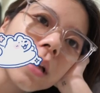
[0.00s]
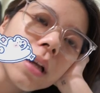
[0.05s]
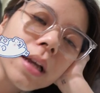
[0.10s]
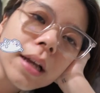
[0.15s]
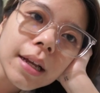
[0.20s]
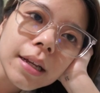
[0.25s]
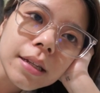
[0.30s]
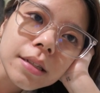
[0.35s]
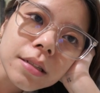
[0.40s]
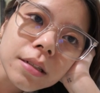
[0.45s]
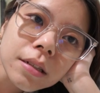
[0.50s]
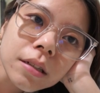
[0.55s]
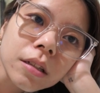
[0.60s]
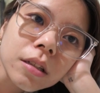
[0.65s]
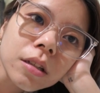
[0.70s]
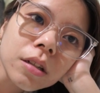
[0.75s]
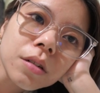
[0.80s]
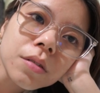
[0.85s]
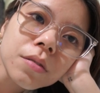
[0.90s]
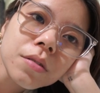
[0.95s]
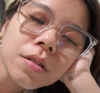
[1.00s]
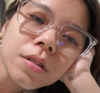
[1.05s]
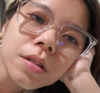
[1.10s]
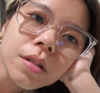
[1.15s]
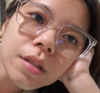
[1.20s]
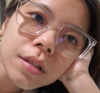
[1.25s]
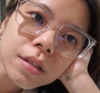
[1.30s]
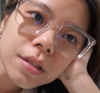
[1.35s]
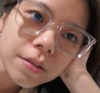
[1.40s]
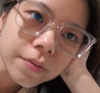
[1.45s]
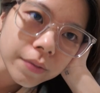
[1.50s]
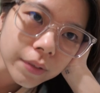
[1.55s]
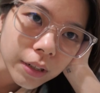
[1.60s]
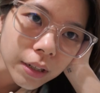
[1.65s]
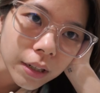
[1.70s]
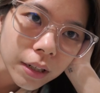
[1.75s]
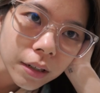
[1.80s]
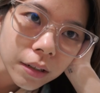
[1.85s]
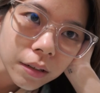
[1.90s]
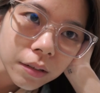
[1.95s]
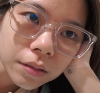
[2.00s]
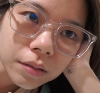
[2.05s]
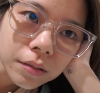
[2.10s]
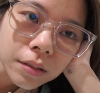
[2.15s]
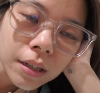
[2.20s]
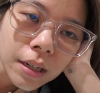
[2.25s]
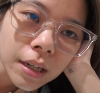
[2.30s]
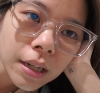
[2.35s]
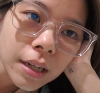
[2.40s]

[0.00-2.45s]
As a close to this video,